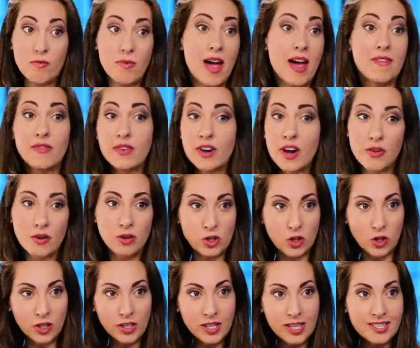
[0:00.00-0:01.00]
from every other
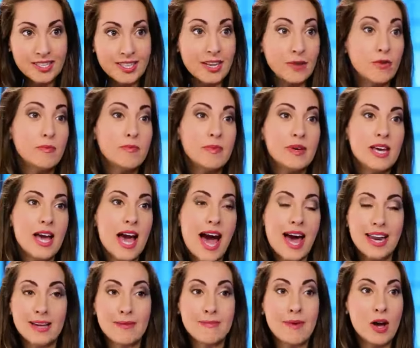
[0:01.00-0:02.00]
journalist, it would be
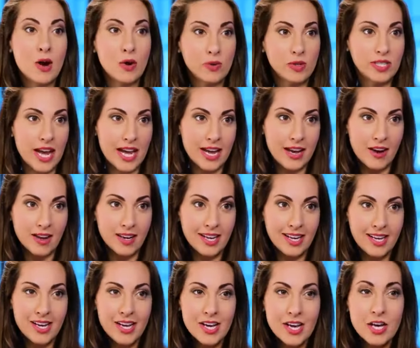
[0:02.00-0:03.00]
adding my own take on
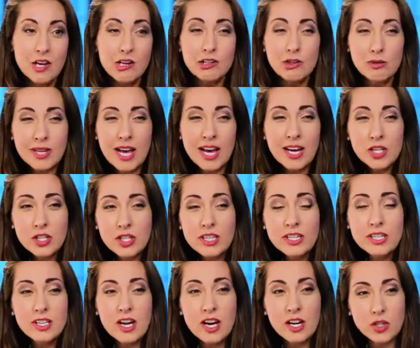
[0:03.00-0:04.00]
it. So it was
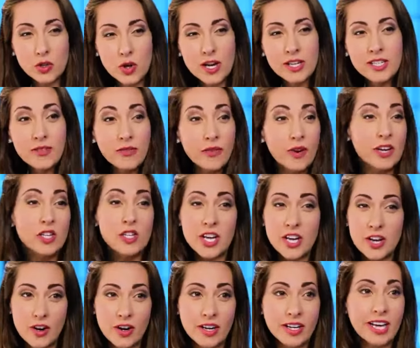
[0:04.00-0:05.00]
actually a
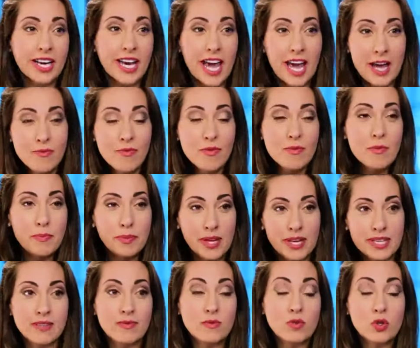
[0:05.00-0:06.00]
differentiator. It came from a
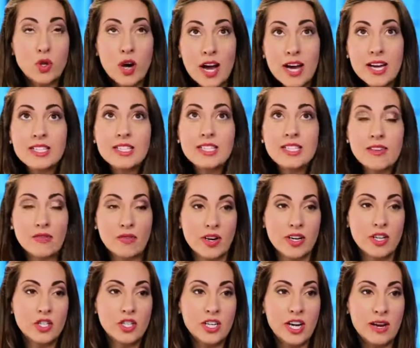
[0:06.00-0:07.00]
place of trying to
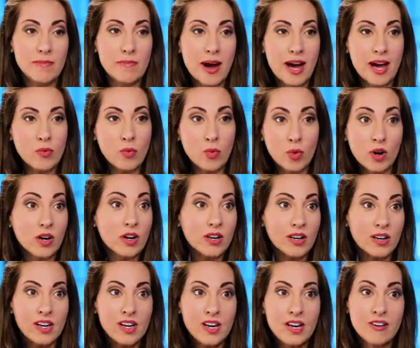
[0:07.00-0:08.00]
differentiate my
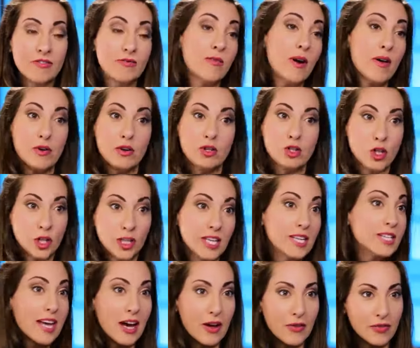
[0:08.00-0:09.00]
work from other
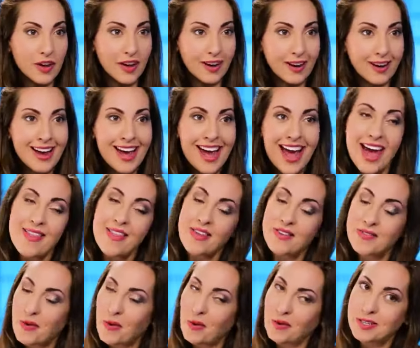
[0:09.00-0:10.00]
journalists out there. And
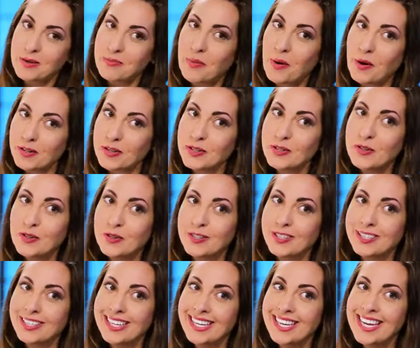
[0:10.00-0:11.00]
then of course a
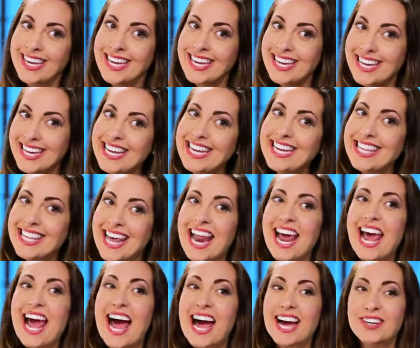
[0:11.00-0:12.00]
personal need that
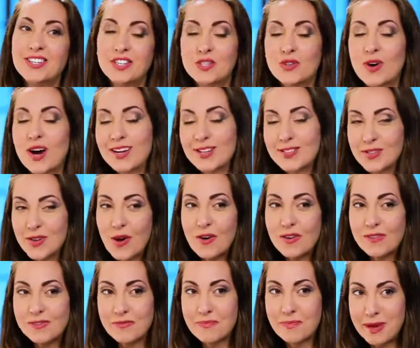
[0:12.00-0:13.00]
I had to try to
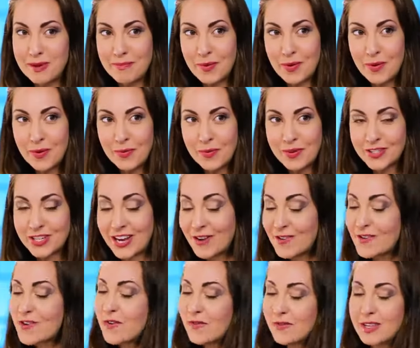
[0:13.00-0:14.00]
solve people, which I
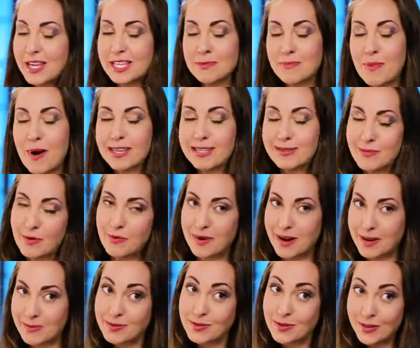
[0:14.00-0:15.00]
don't know if it's possible,
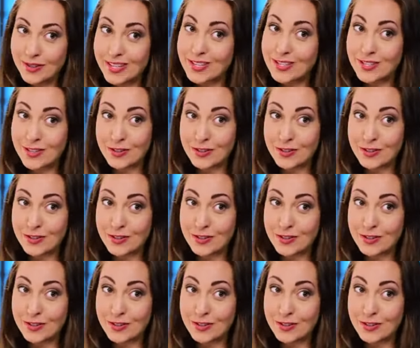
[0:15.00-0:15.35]
but I'm certainly